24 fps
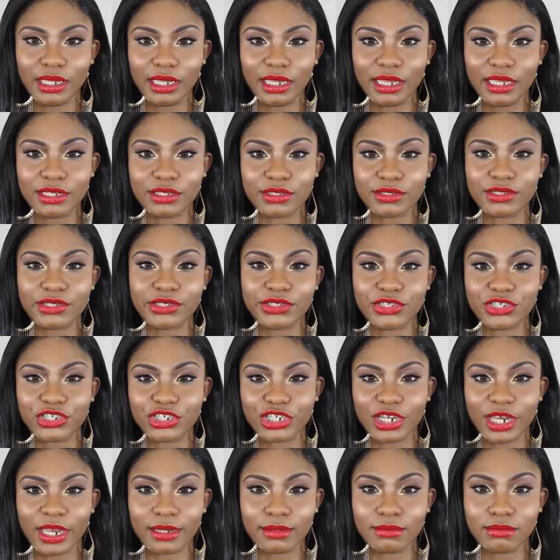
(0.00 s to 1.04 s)
It doesn't
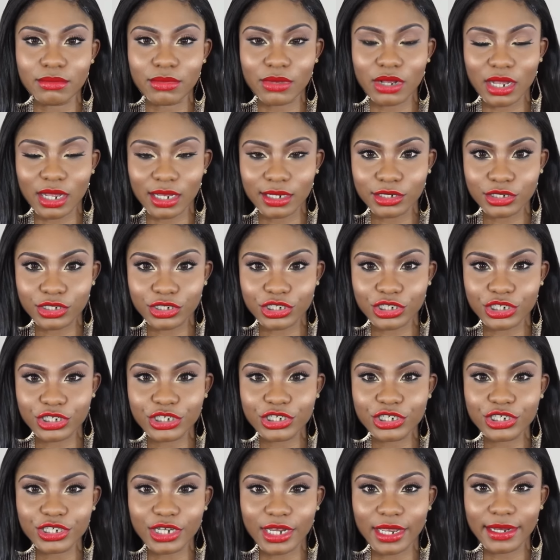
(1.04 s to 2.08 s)
shed much.
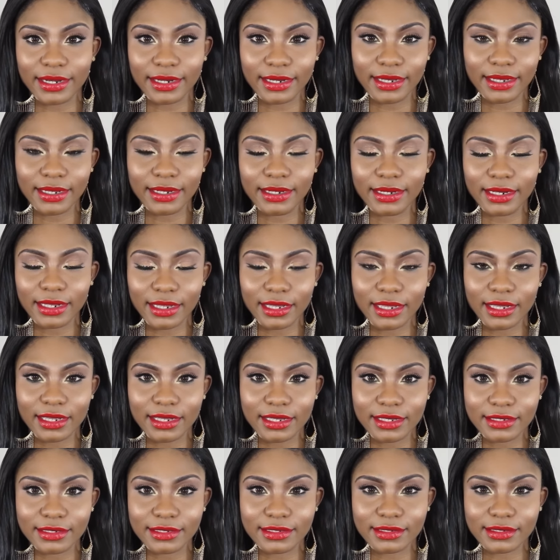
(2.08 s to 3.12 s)
Shedding
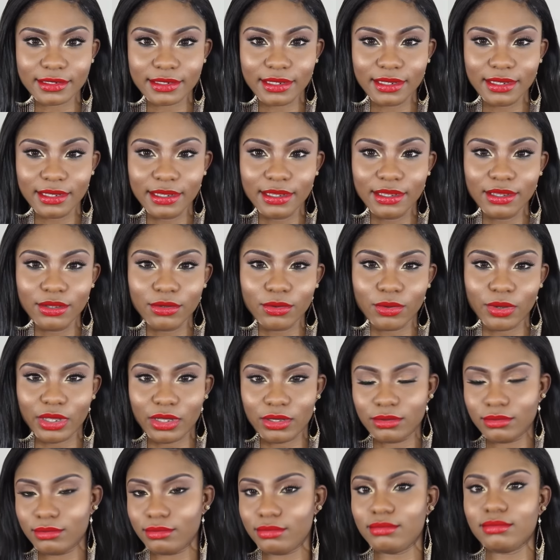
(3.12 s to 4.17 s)
is,
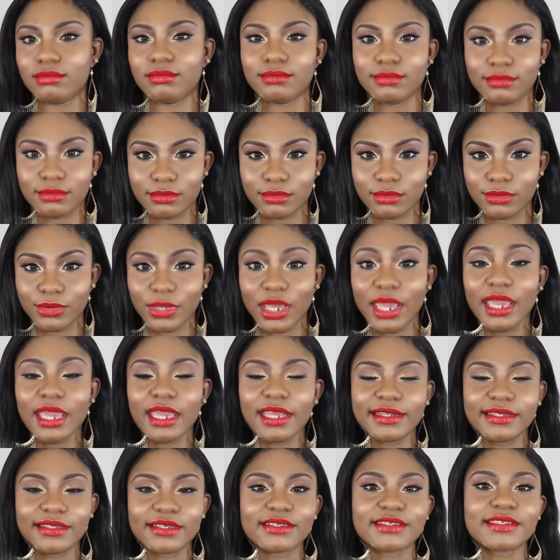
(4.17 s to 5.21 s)
well,
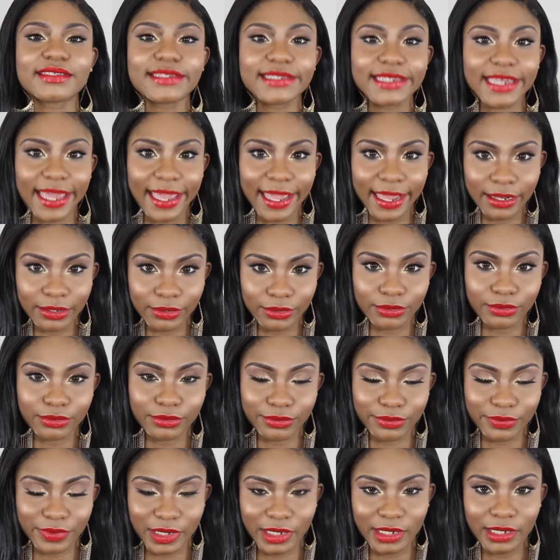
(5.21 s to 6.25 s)
it does tangle,
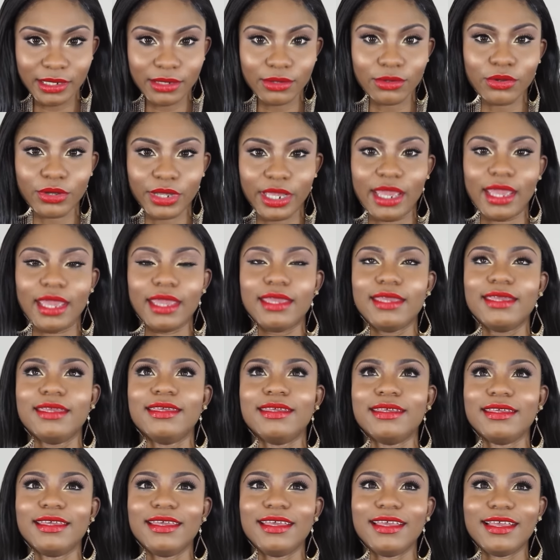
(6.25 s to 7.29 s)
right? Okay,
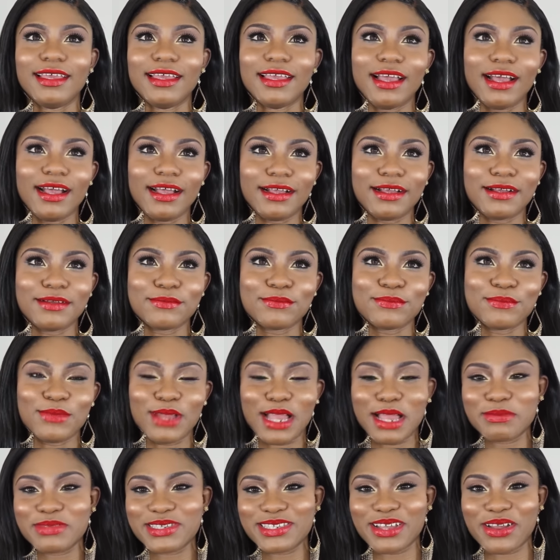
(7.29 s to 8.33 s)
I'm
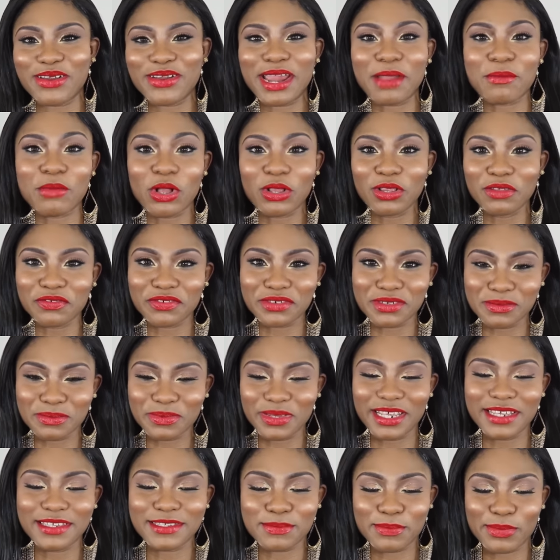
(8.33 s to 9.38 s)
sorry, I'm all over the
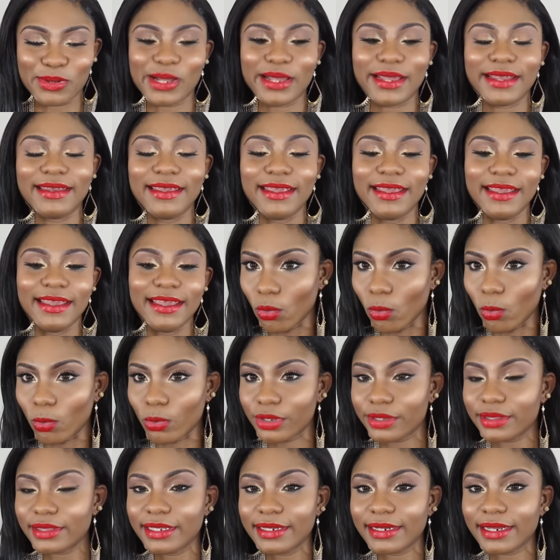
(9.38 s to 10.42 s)
place, but
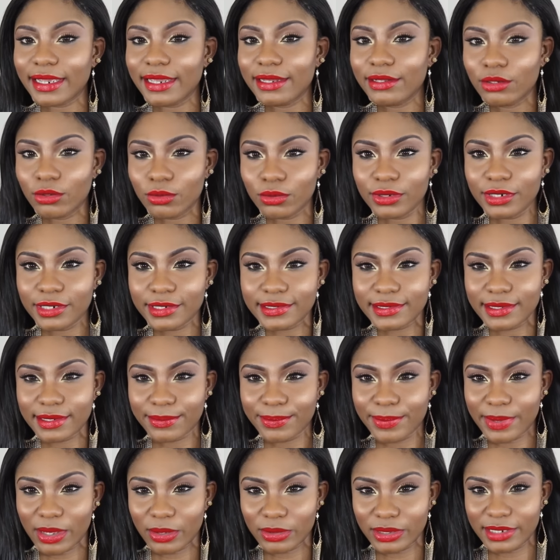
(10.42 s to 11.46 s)
one thing I noticed
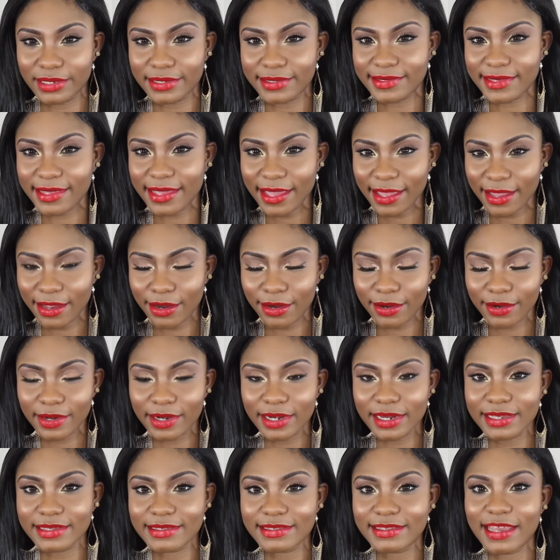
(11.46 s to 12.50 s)
about this hair
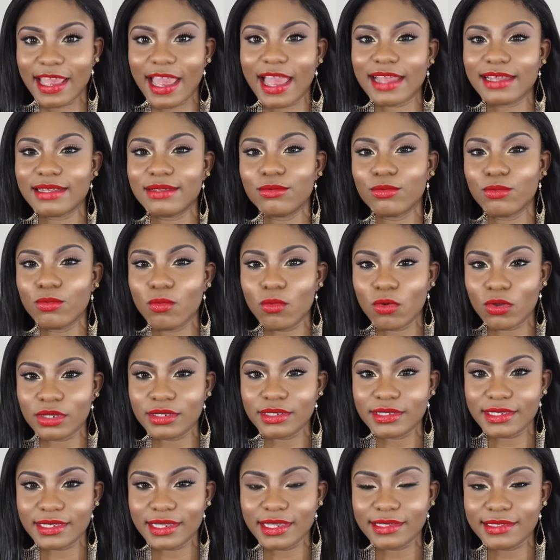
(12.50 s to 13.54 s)
is that
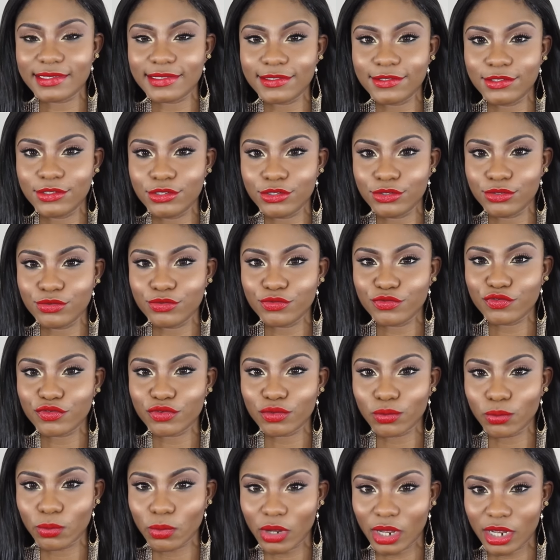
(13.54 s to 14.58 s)
once it's due
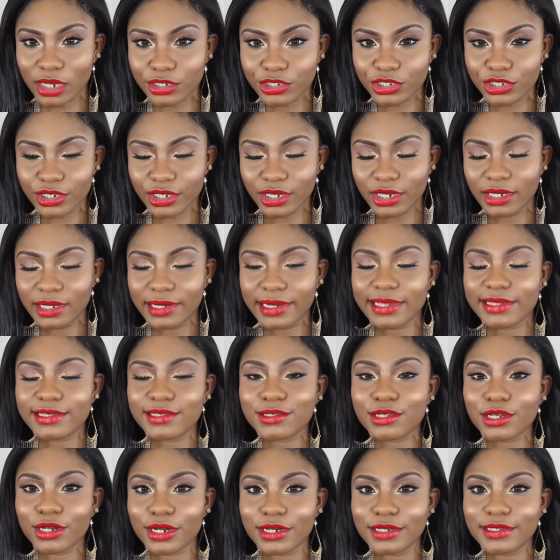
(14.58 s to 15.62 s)
for washing, it
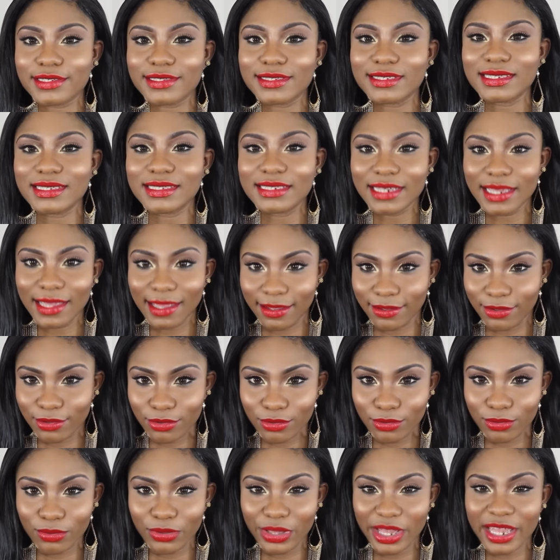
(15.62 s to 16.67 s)
starts to
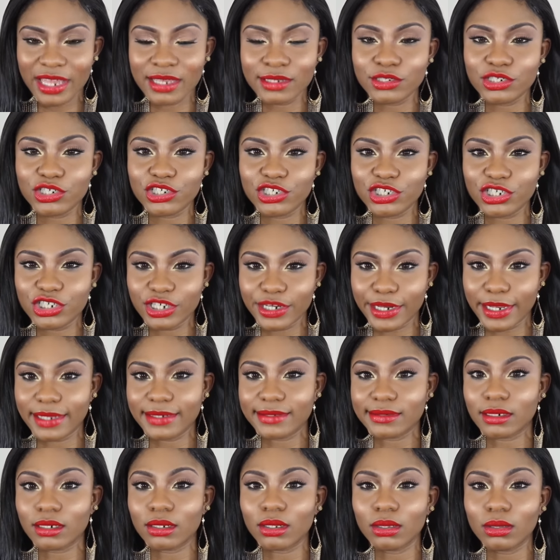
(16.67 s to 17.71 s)
tangle and
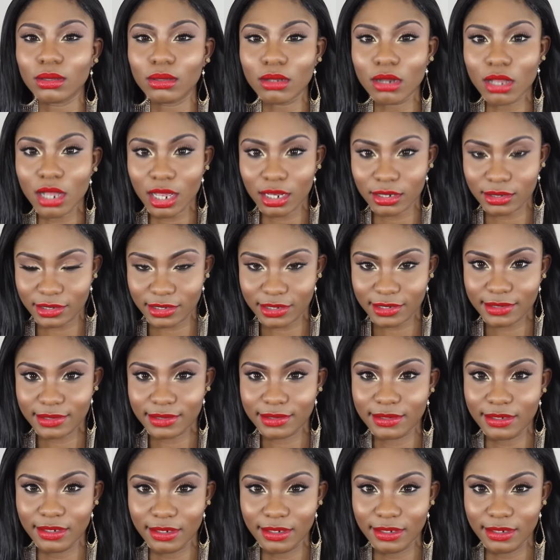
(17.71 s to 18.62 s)
shed a lot.